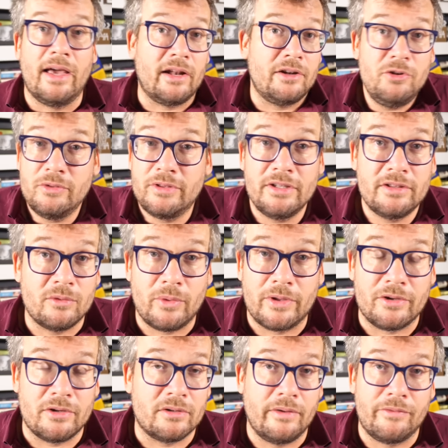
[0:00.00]
And I do think that
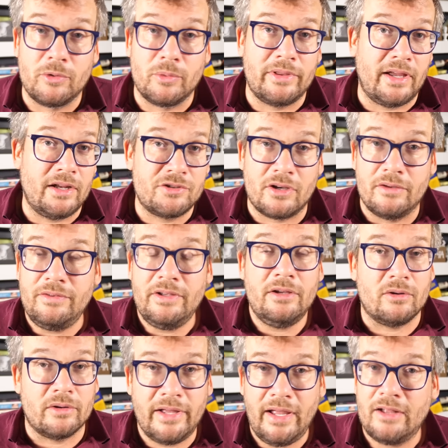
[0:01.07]
whether you're living with
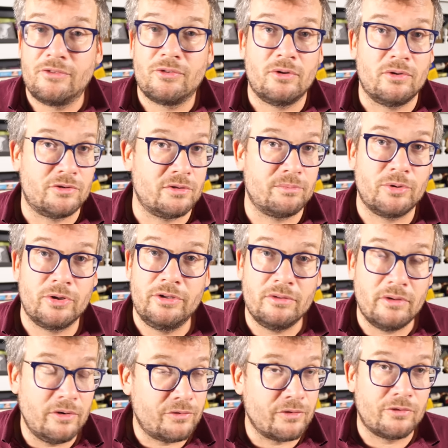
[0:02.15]
HIV or cancer or
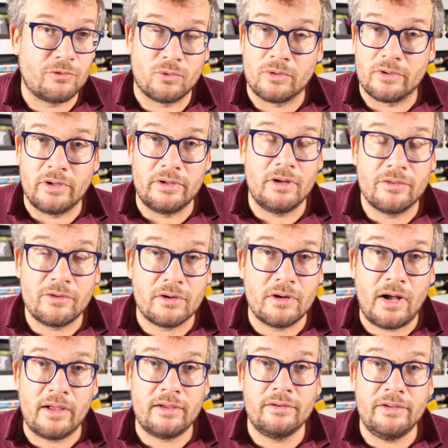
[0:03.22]
tuberculosis or another
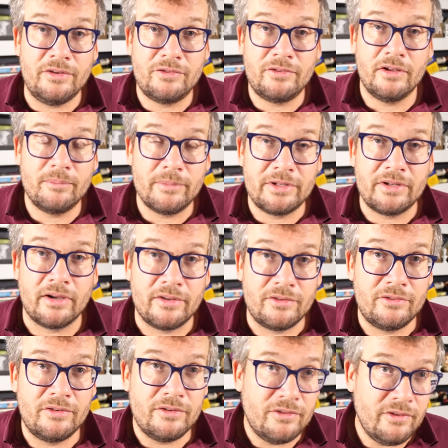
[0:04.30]
highly
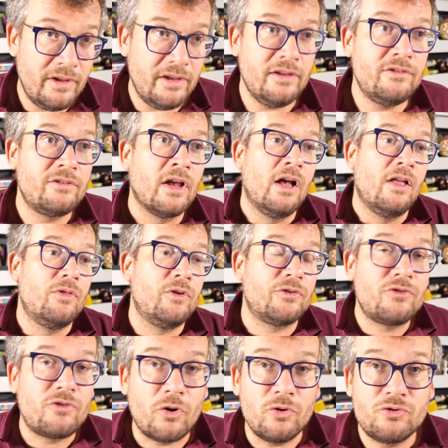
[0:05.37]
stigmatized disease, the
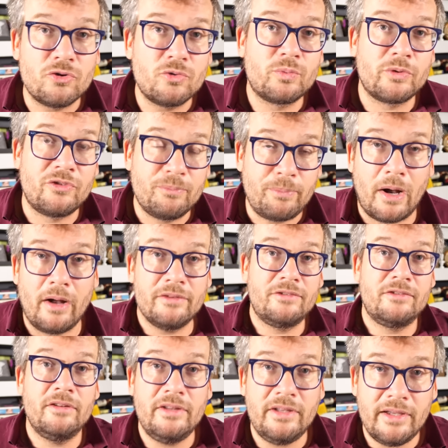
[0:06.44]
social response
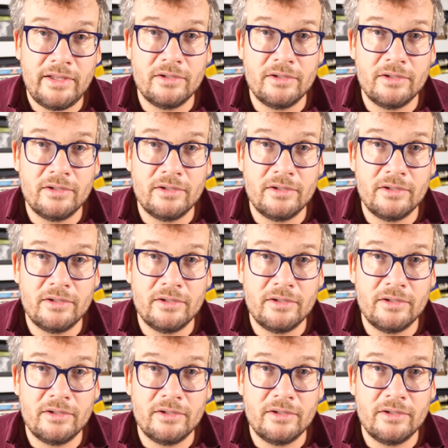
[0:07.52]
to the